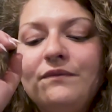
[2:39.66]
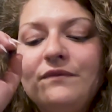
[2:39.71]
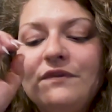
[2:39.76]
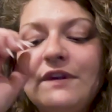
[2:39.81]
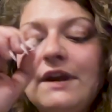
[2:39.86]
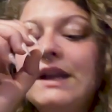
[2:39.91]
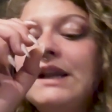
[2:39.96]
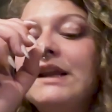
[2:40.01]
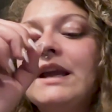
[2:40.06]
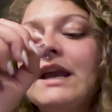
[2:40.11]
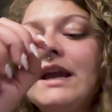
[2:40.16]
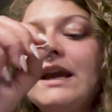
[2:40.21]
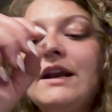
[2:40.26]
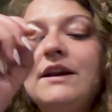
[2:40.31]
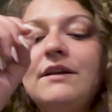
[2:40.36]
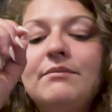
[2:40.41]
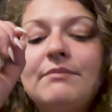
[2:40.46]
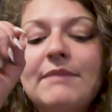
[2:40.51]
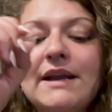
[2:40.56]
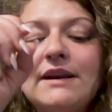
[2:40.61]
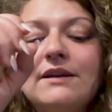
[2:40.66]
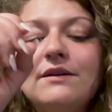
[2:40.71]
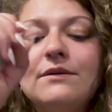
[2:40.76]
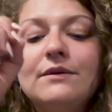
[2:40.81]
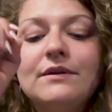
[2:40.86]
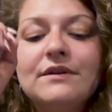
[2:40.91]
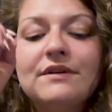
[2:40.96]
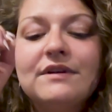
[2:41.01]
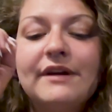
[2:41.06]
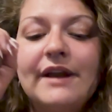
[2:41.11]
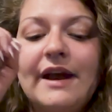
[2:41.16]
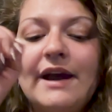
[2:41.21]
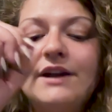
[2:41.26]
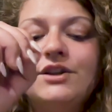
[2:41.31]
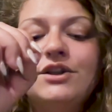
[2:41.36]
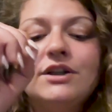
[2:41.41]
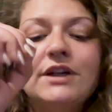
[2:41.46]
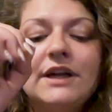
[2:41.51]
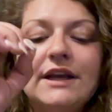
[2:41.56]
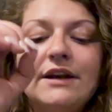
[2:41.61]
dedicated mentors and
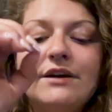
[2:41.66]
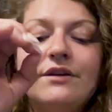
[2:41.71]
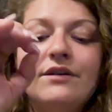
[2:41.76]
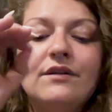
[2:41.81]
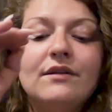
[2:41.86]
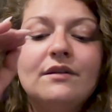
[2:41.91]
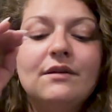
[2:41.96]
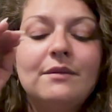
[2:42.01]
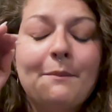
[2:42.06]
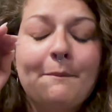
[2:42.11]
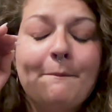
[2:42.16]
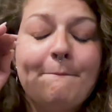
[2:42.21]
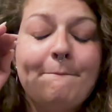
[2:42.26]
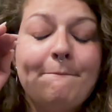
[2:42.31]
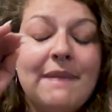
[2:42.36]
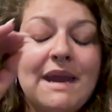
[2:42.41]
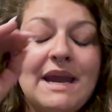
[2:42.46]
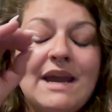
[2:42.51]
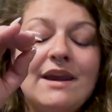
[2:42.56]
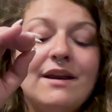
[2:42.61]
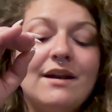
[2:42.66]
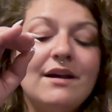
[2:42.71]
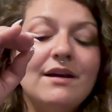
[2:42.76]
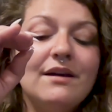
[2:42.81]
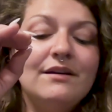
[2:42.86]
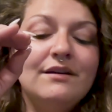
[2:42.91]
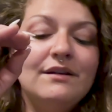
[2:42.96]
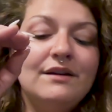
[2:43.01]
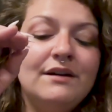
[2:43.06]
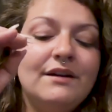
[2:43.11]
educators make,